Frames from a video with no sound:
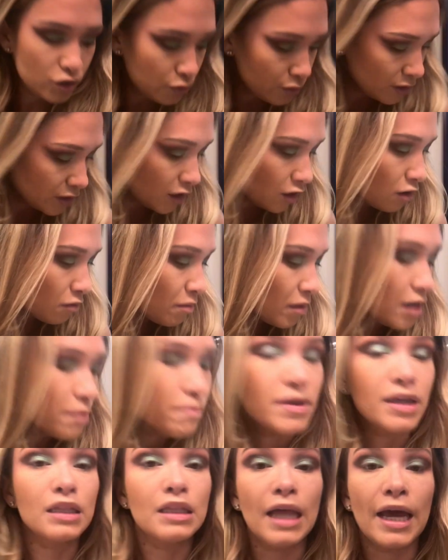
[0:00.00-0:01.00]
do a little
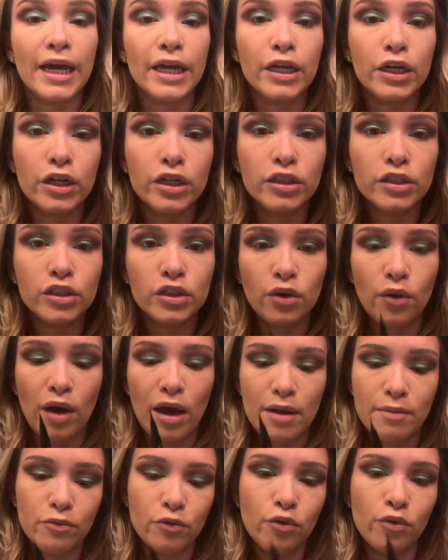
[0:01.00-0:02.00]
baby liner, so
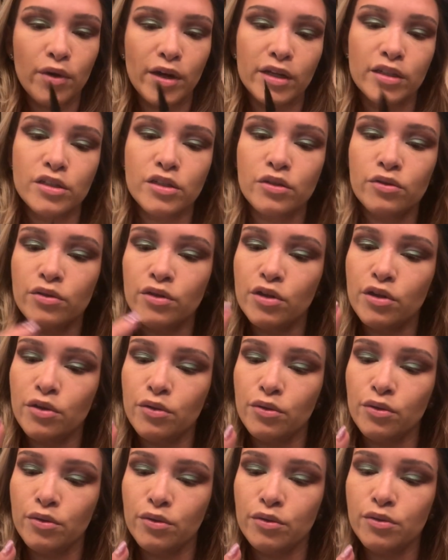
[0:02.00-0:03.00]
I'm going to
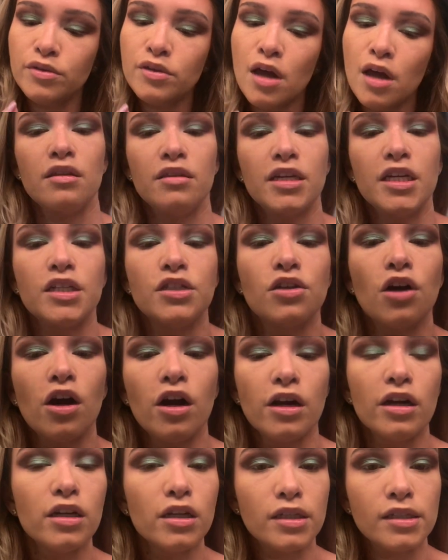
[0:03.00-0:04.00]
use the
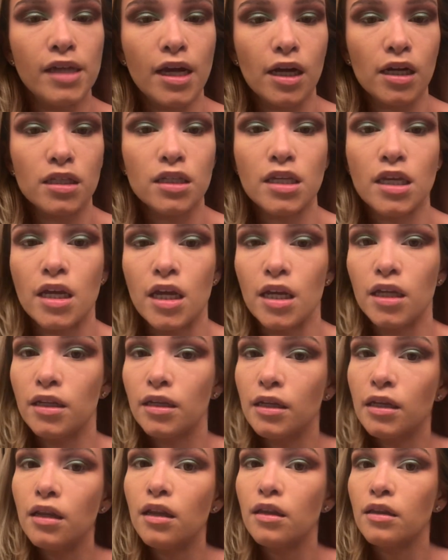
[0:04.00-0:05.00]
Tarte Sex
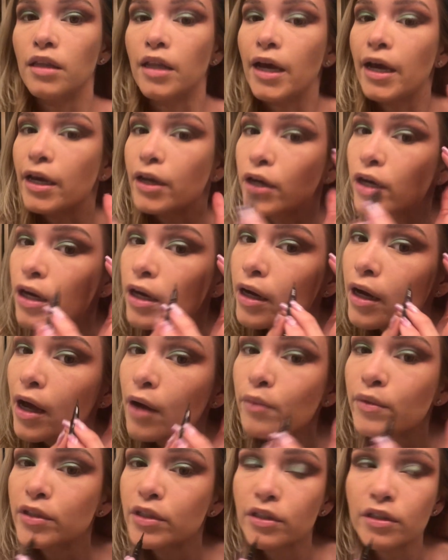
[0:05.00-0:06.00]
Kitten liner,
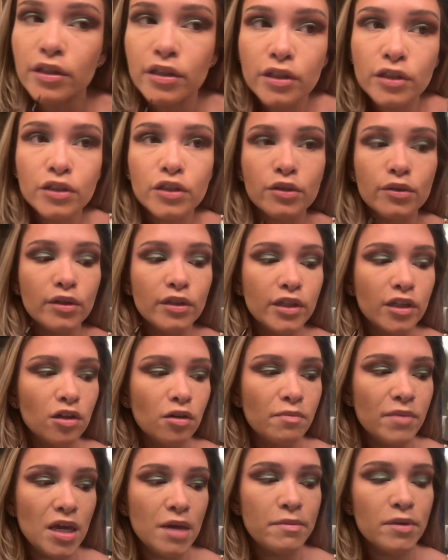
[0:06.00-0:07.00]
and we're just gonna do a little
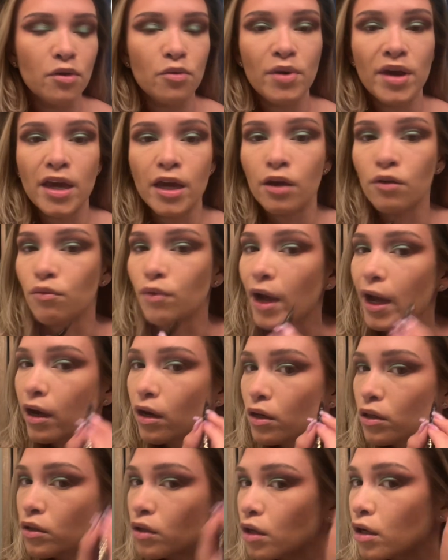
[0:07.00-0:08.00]
baby wing right
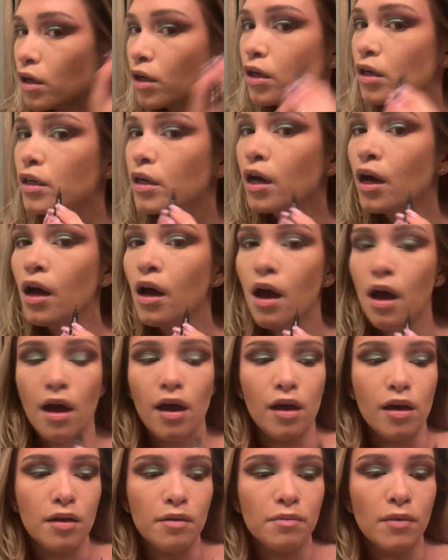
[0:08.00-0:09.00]
along
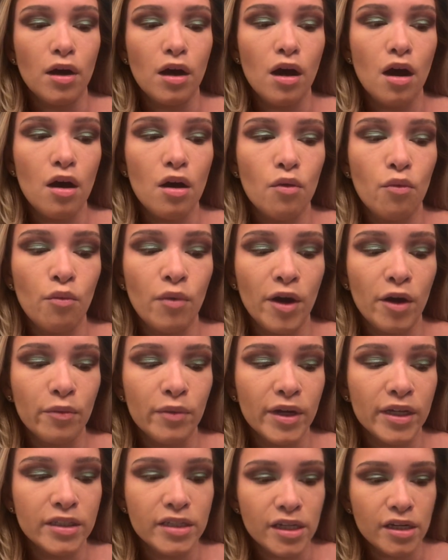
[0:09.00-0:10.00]
where
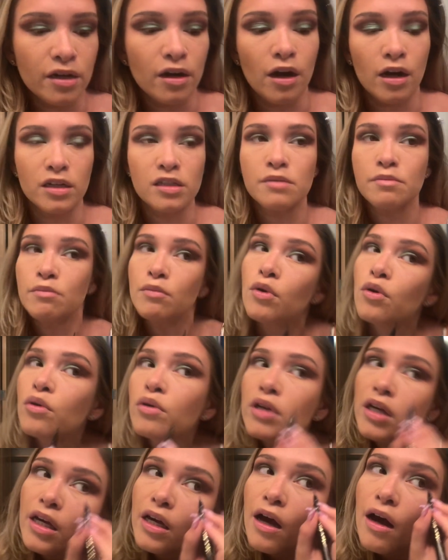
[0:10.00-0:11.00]
we did our
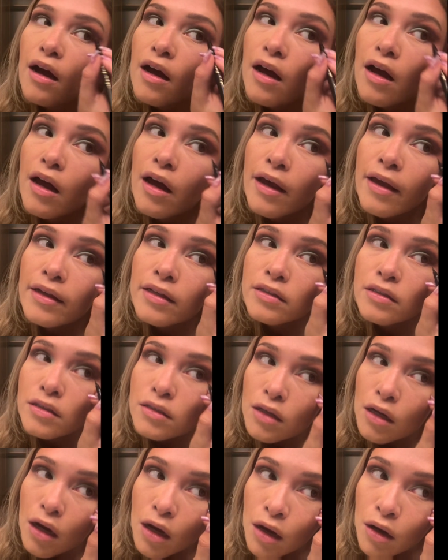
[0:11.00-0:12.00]
smoky eye.
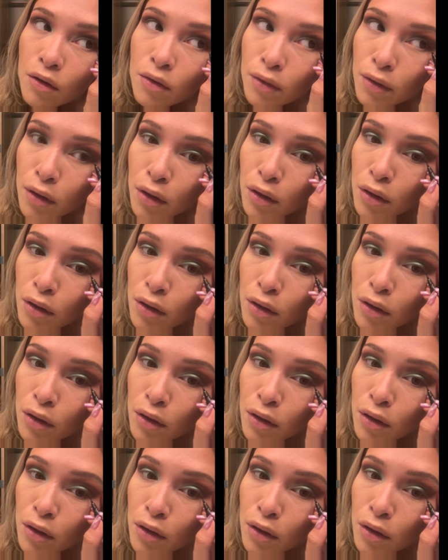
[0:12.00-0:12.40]
So